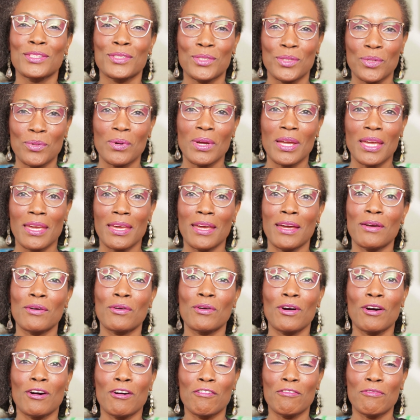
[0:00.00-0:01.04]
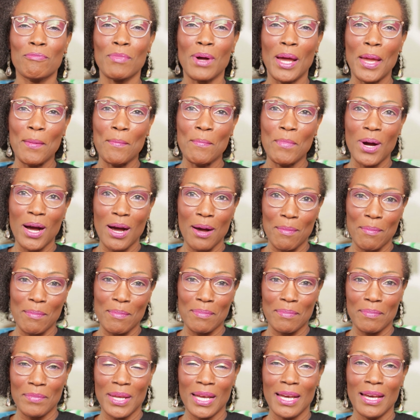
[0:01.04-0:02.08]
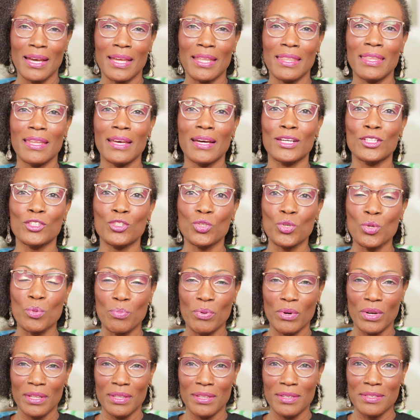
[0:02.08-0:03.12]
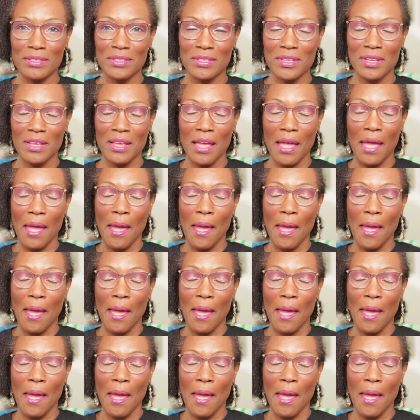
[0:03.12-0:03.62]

took care of my mom and her 2 brothers.